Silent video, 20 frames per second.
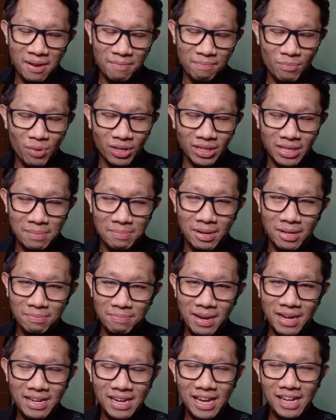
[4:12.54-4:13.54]
brought
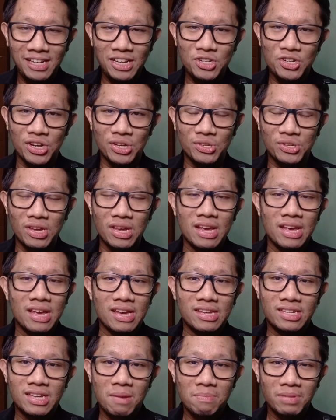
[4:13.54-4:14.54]
about by negligence.
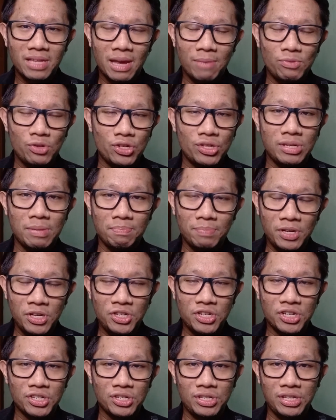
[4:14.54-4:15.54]
Sometimes you simply
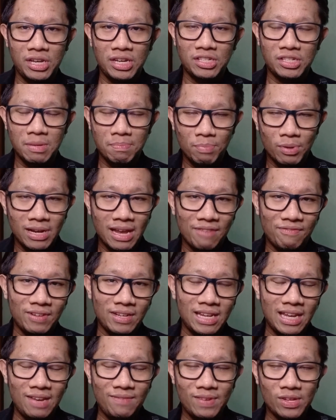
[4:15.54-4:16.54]
just need simple
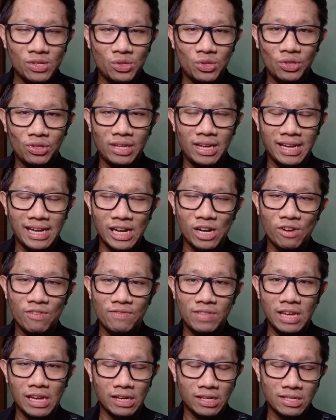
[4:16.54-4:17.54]
affidavits to take care
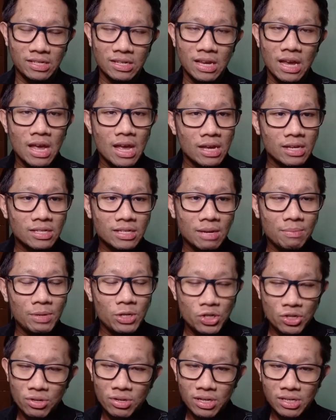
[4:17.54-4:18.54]
of things. Some
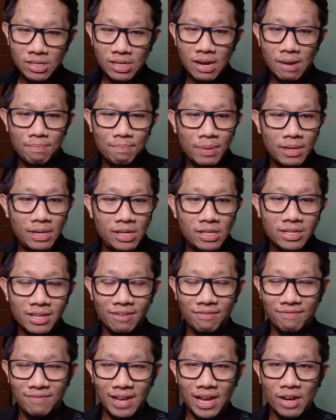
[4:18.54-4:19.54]
insurance companies
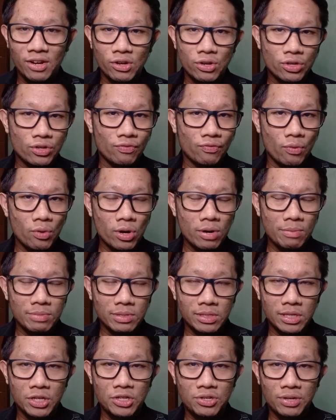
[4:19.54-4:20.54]
have various
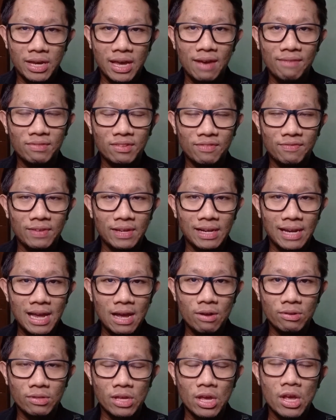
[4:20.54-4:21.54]
forms that you have to fill
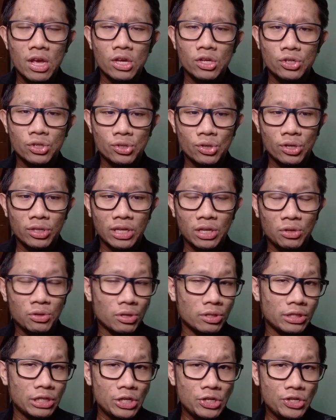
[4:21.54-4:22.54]
out, certain
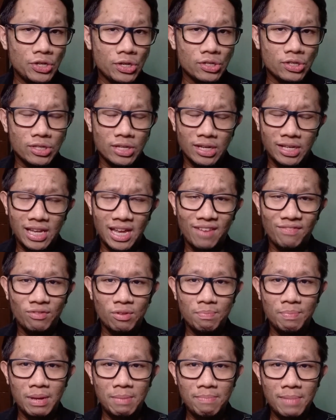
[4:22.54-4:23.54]
conditions that have
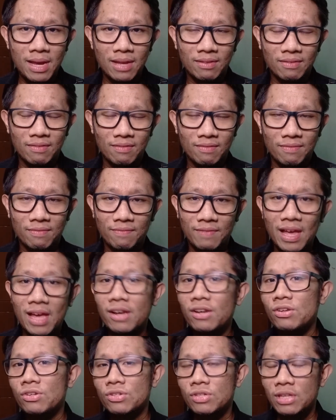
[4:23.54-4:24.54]
to be met,
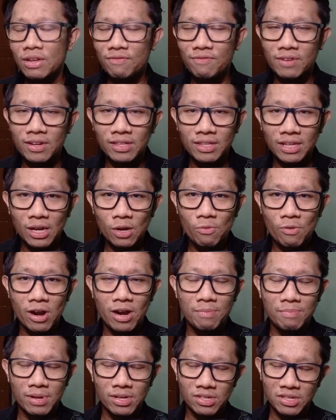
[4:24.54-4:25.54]
various different
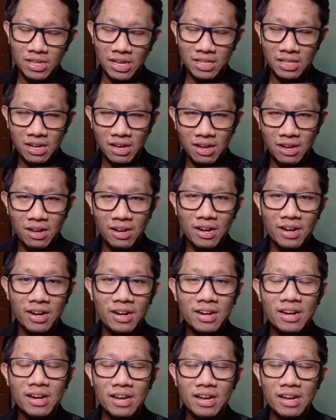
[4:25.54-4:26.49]
requirements that are